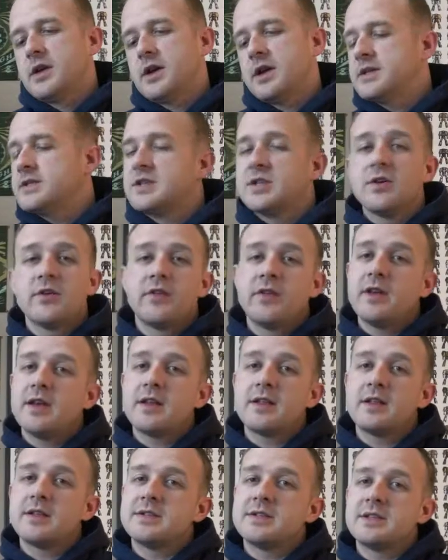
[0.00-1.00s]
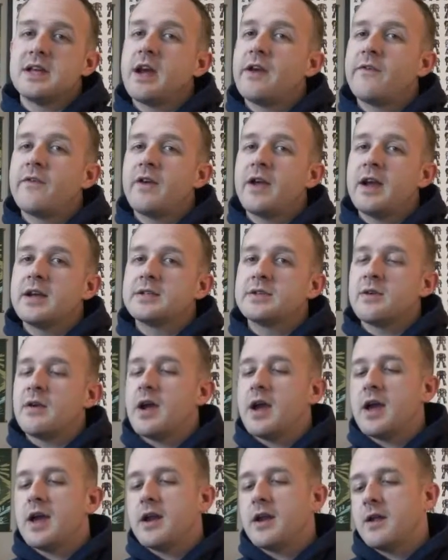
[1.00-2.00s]
I still think that Cypher has
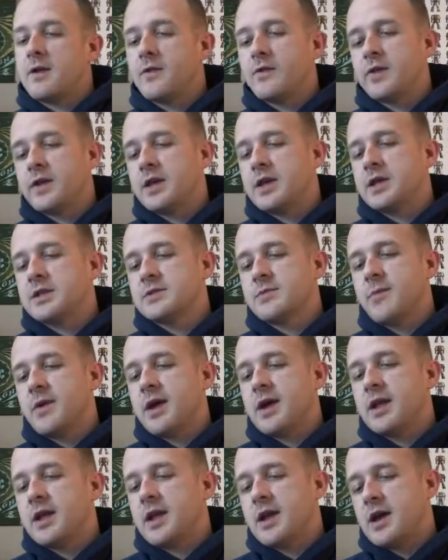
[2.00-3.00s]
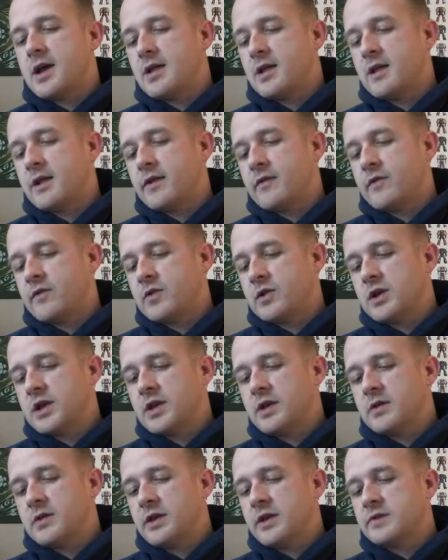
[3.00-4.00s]
right. I don't think he's a bad guy. Like everyone
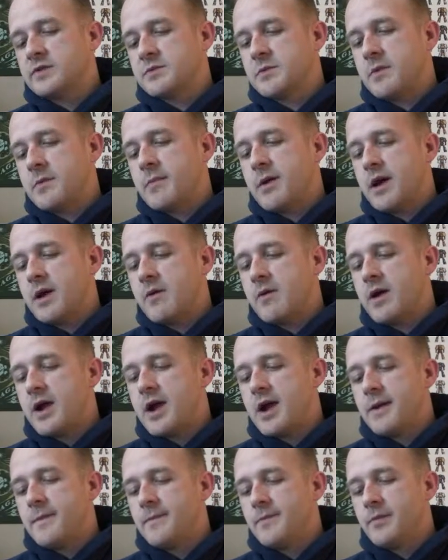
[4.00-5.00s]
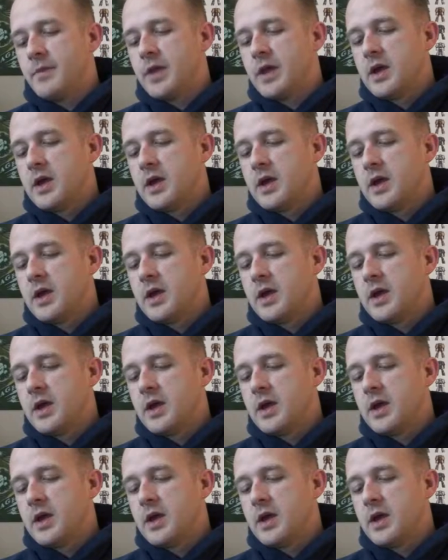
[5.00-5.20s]
kind of gives him a bad rap.